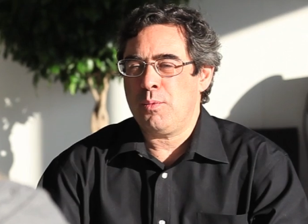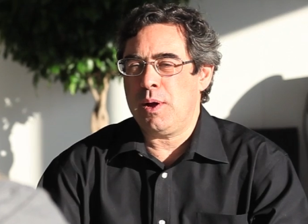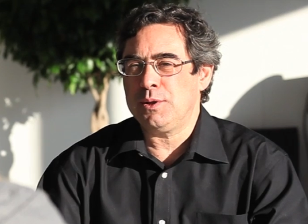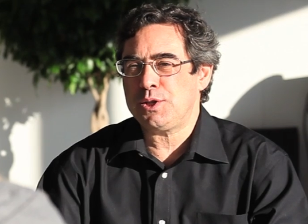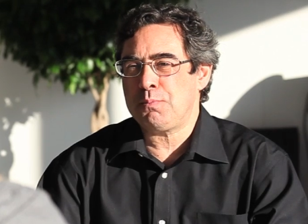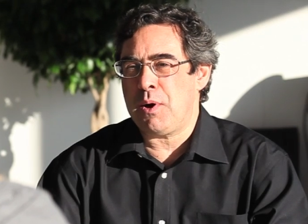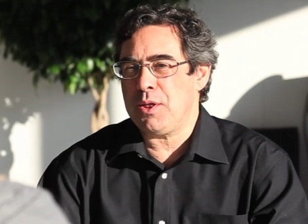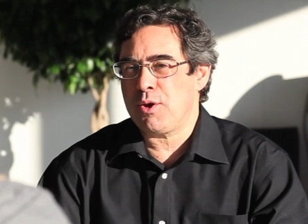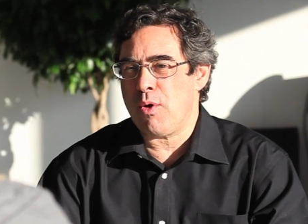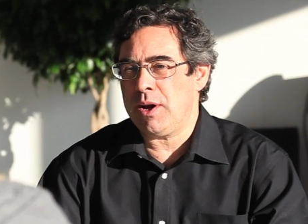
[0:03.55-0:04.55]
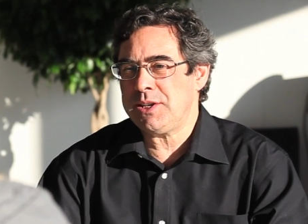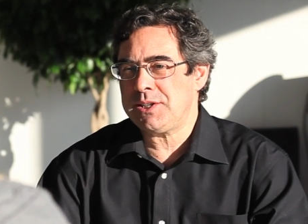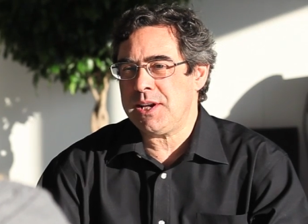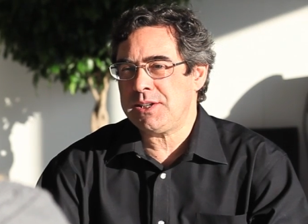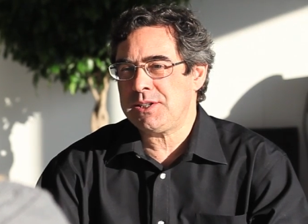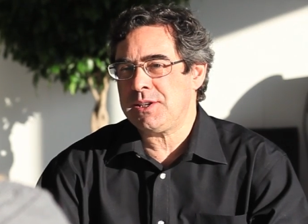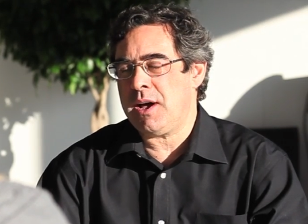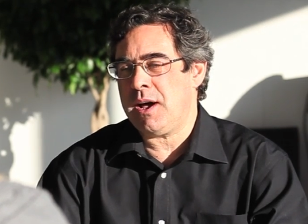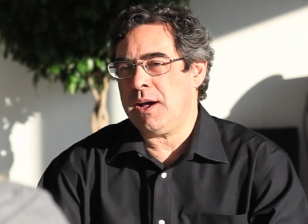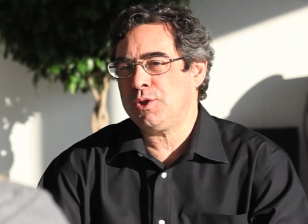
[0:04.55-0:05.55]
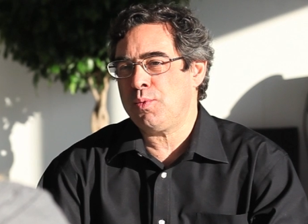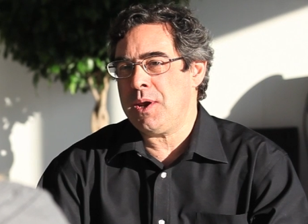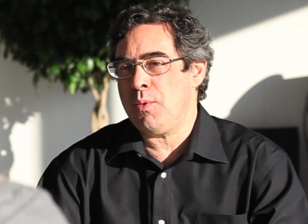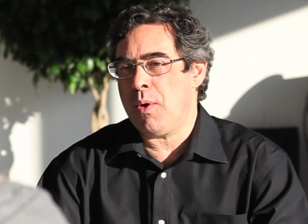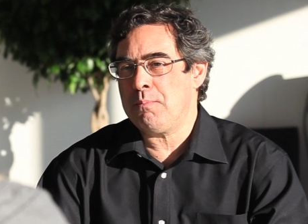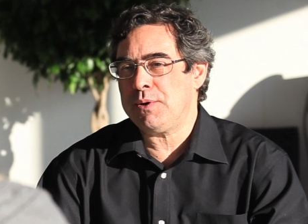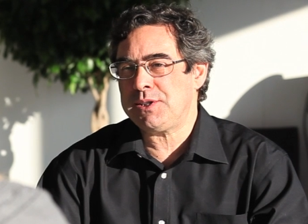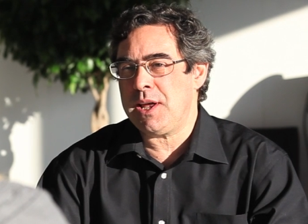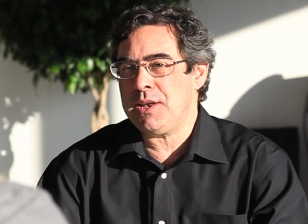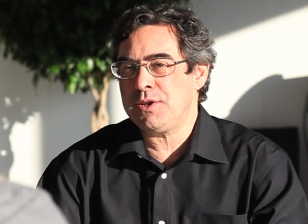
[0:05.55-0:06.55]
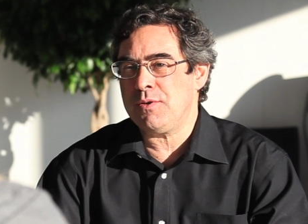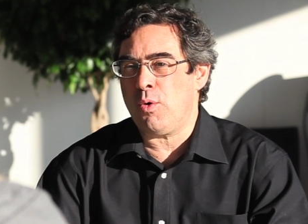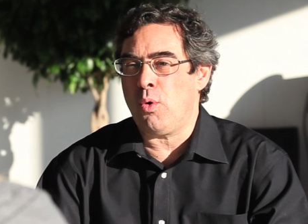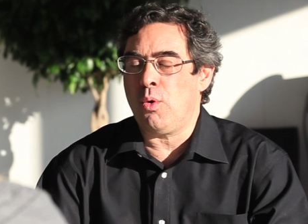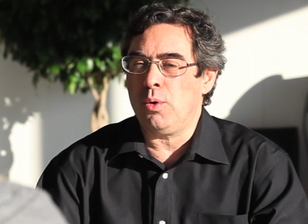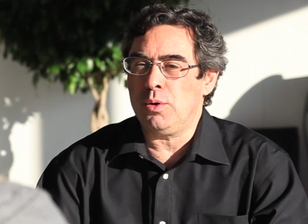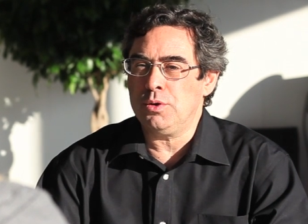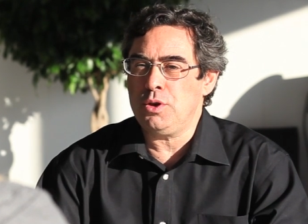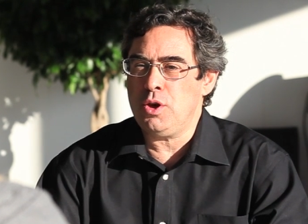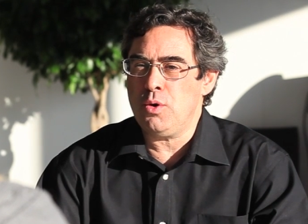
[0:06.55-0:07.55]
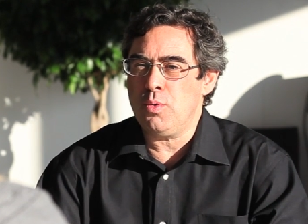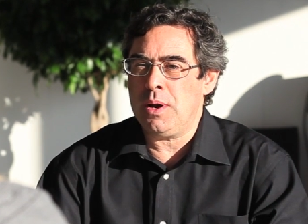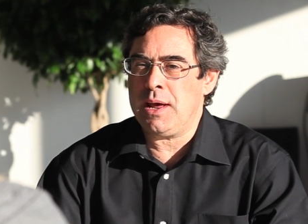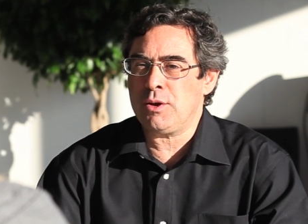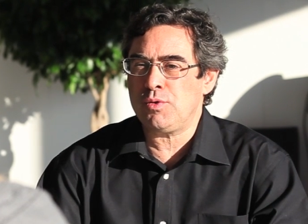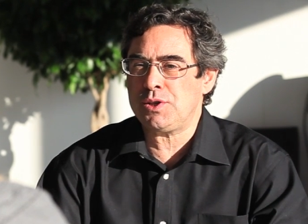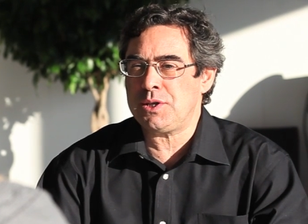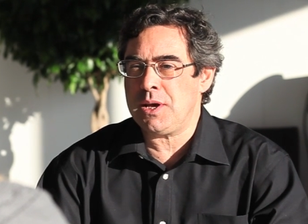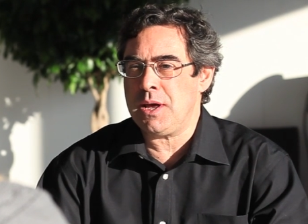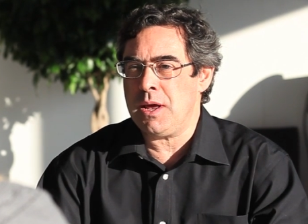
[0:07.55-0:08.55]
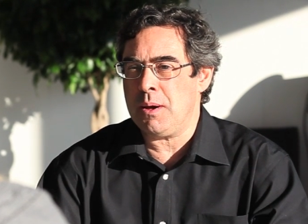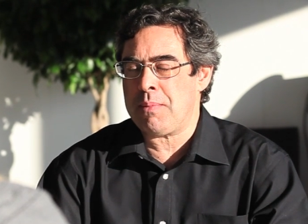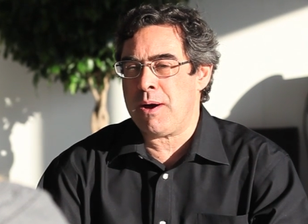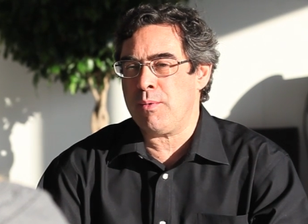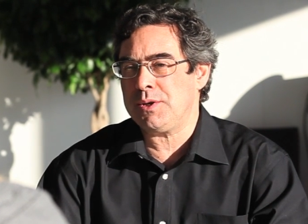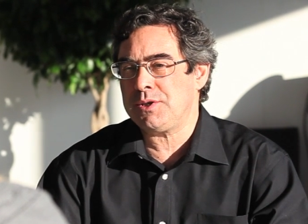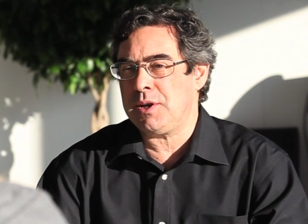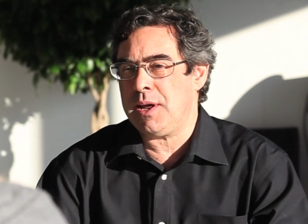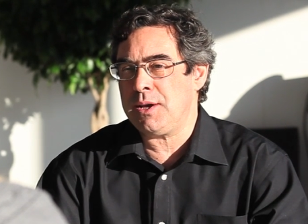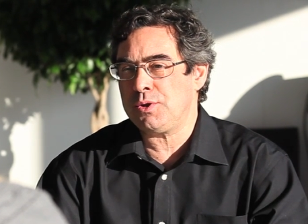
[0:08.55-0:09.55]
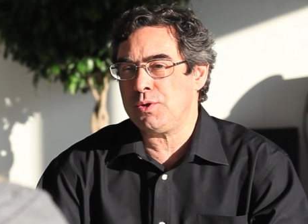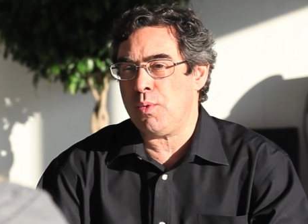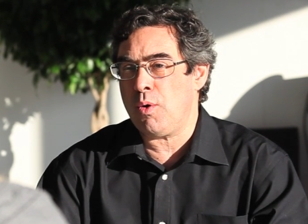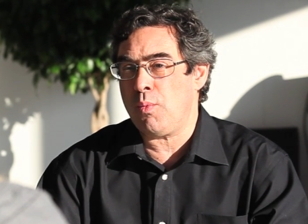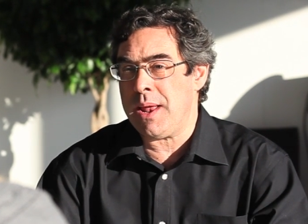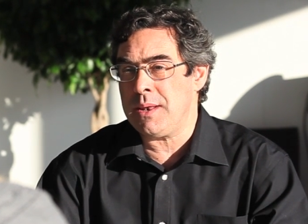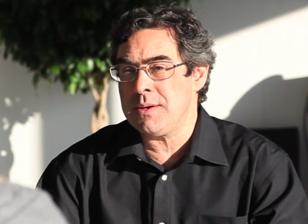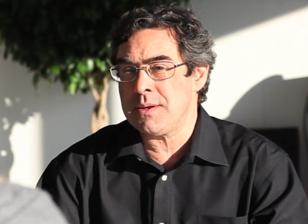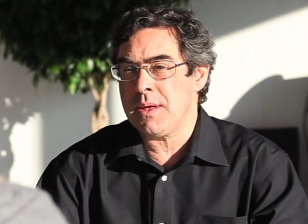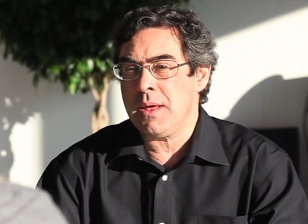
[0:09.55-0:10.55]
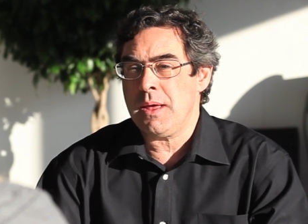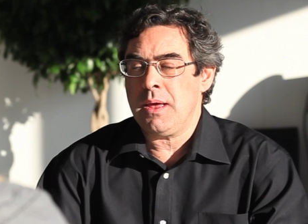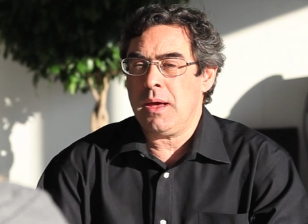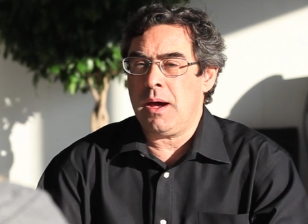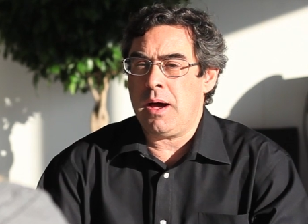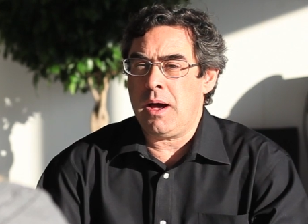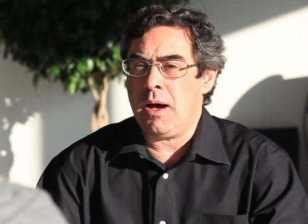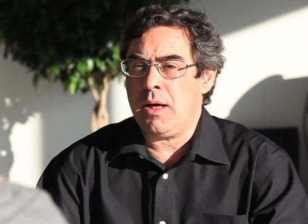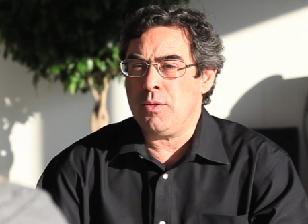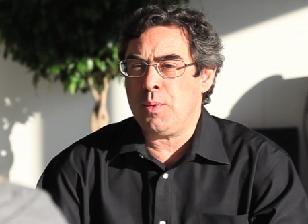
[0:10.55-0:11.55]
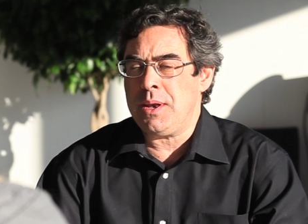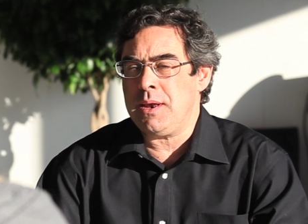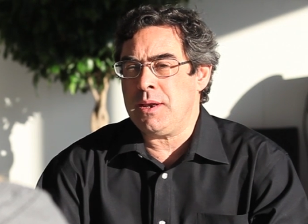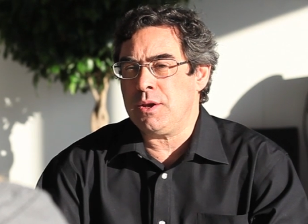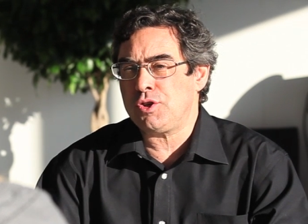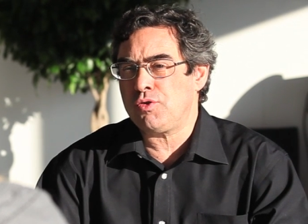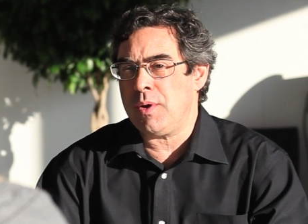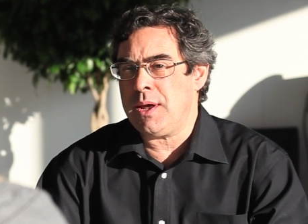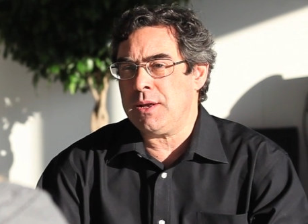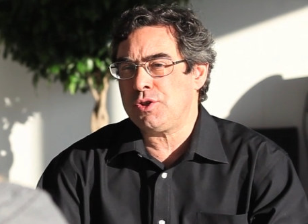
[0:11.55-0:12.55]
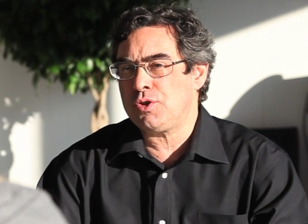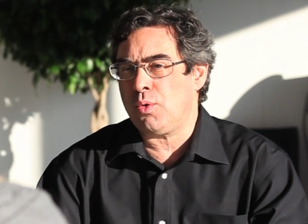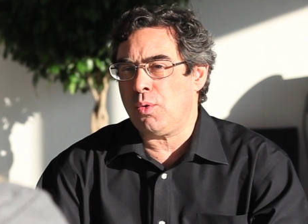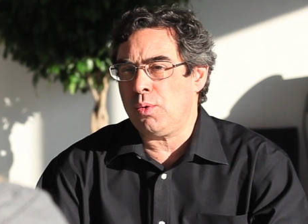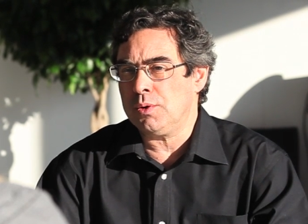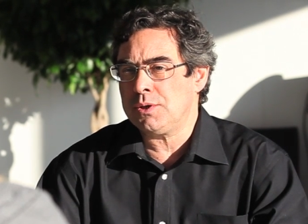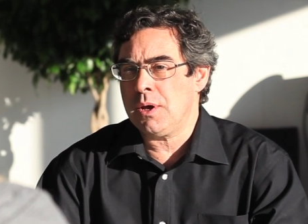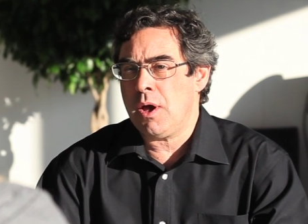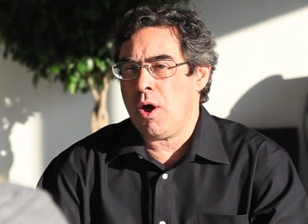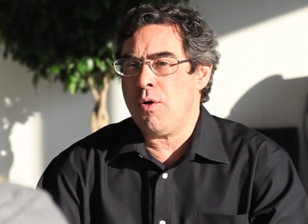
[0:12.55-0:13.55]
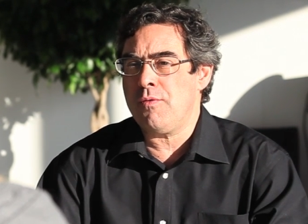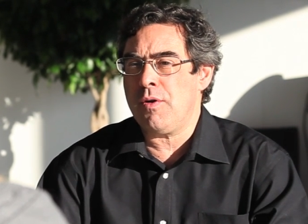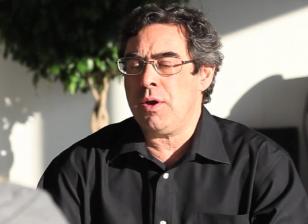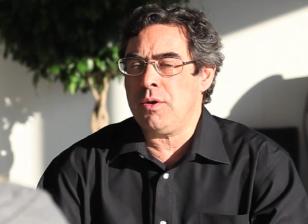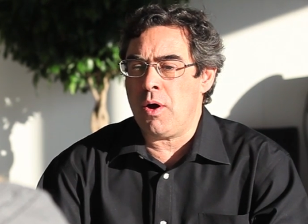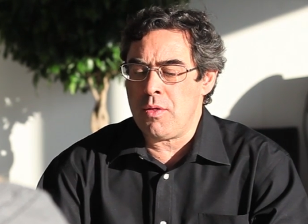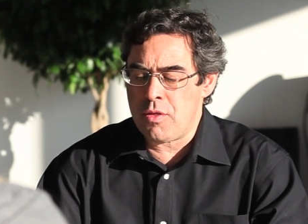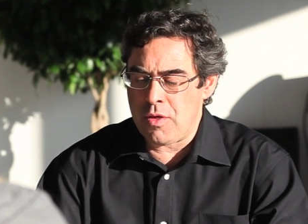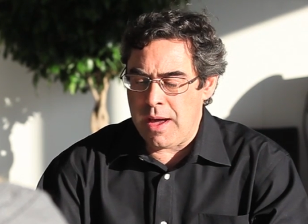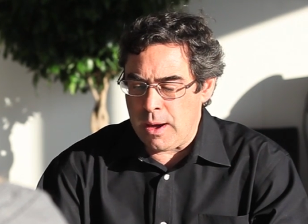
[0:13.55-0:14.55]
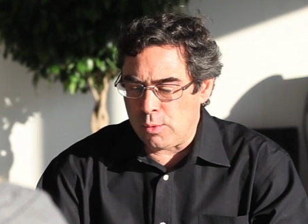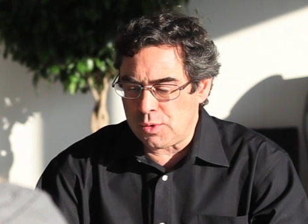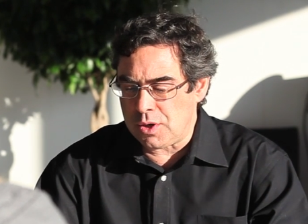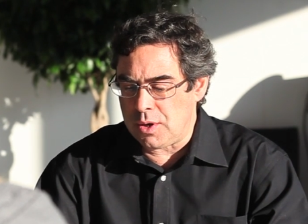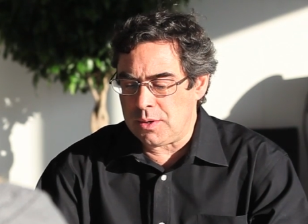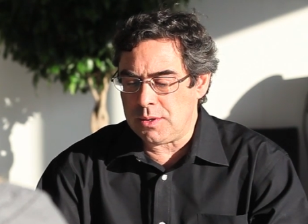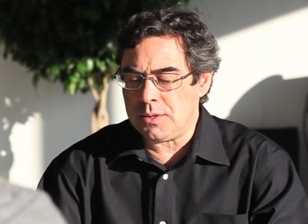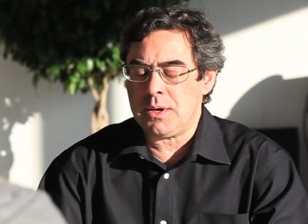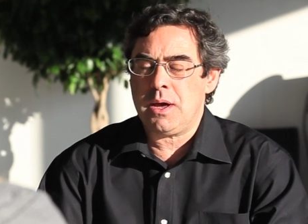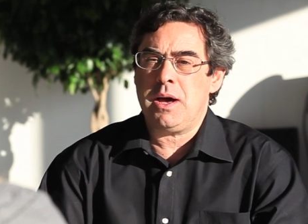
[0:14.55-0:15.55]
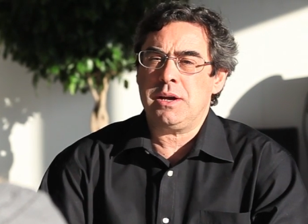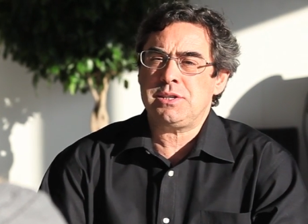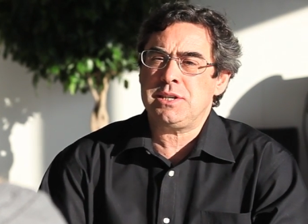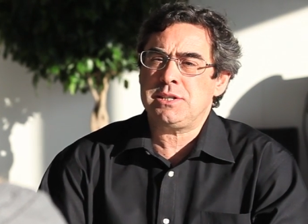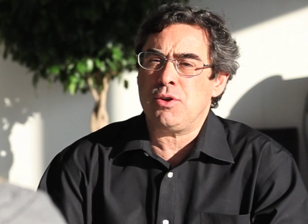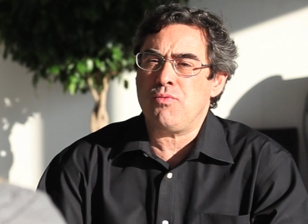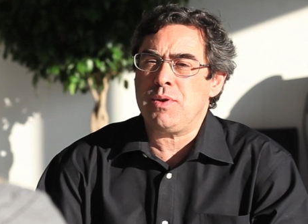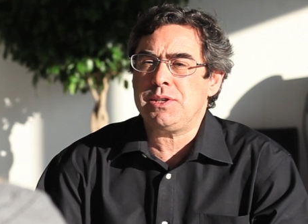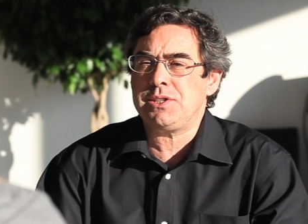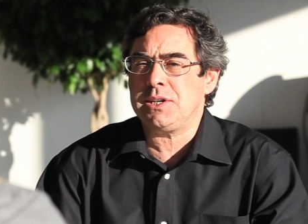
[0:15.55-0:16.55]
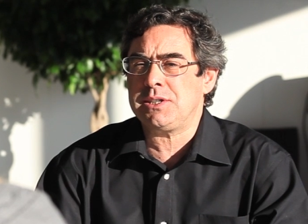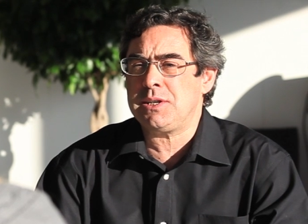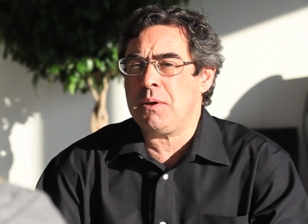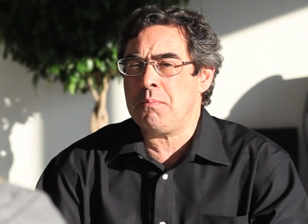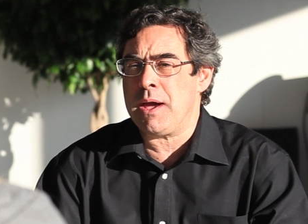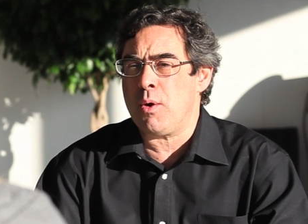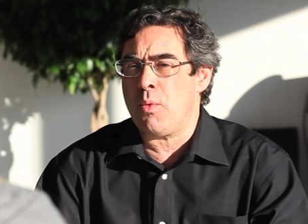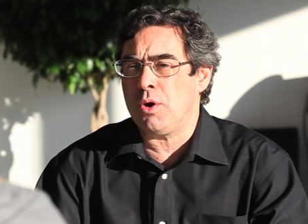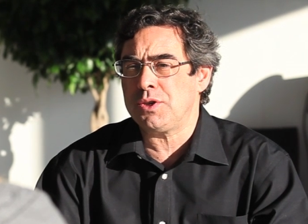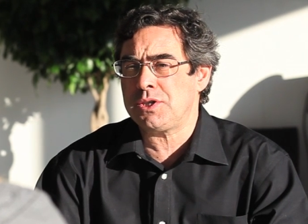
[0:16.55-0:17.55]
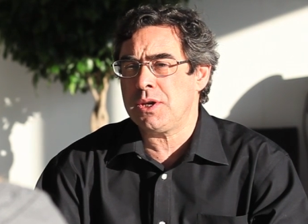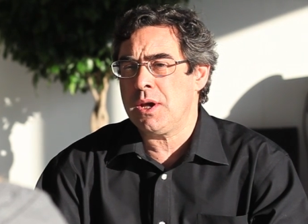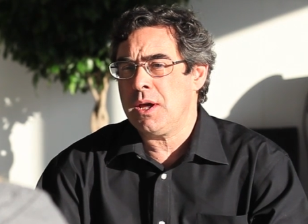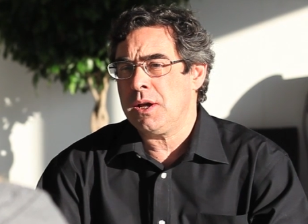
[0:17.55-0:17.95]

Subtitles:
Well, despite the crisis, 21% of all new electricity power installations were wind. The wind industry installed over 9,616 megawatts,